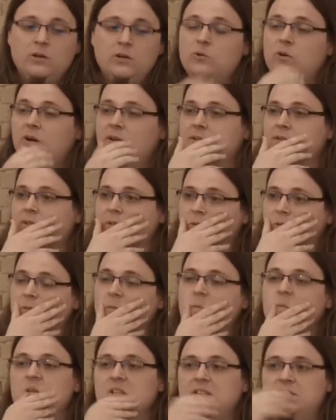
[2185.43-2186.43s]
Oh,
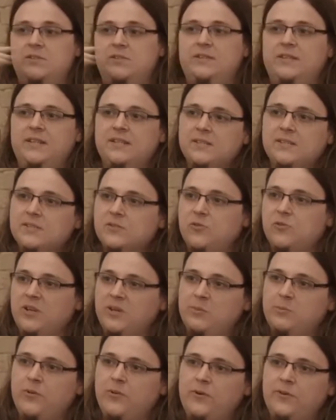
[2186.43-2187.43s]
also, this is
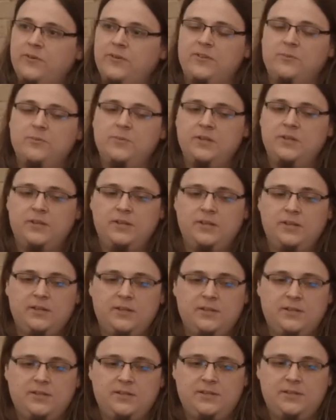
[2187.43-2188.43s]
really important
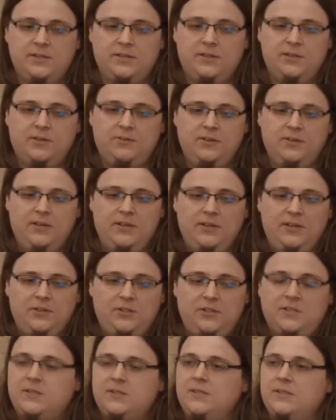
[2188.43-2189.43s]
because uh,
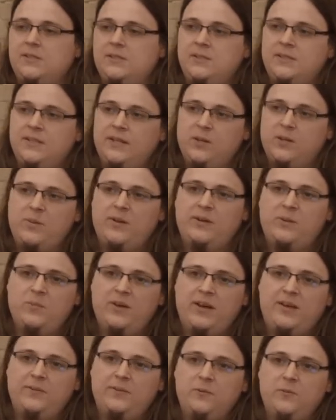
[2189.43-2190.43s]
just as I said about
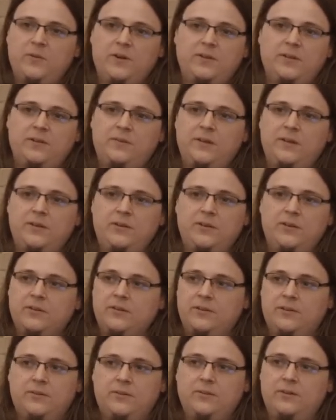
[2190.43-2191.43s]
abandonware, that they are
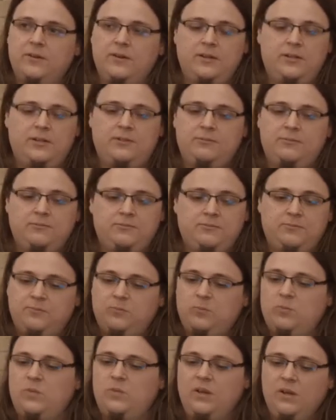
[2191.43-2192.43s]
not um,
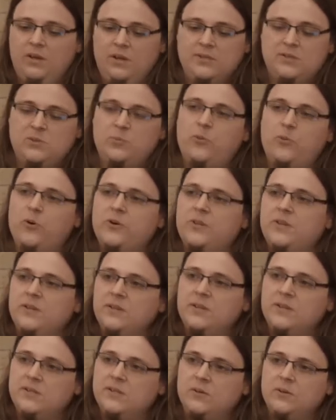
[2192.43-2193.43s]

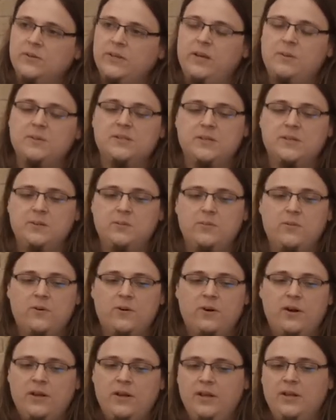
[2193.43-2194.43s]
supporting these old games
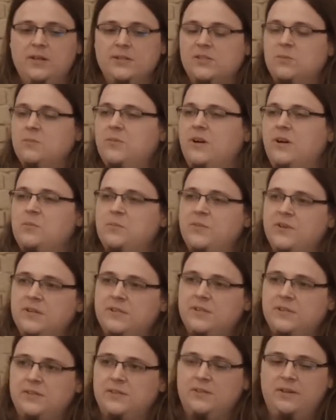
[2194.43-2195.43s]
anymore. Some
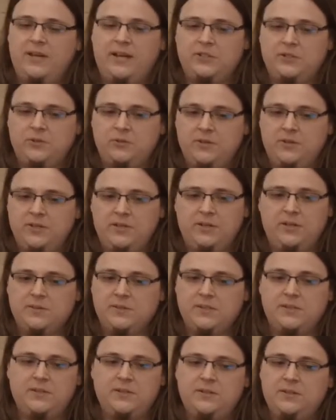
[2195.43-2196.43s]
companies actually
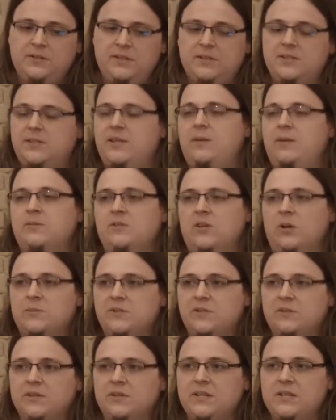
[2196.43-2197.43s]
consider these games
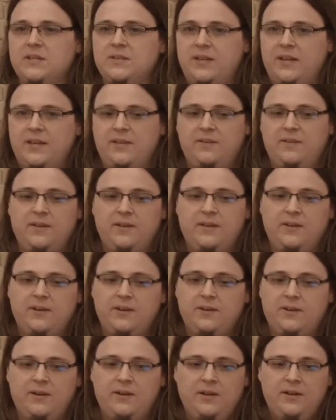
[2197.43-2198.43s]
obsolete and
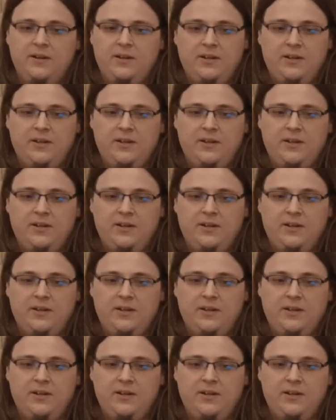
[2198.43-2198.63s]
they're,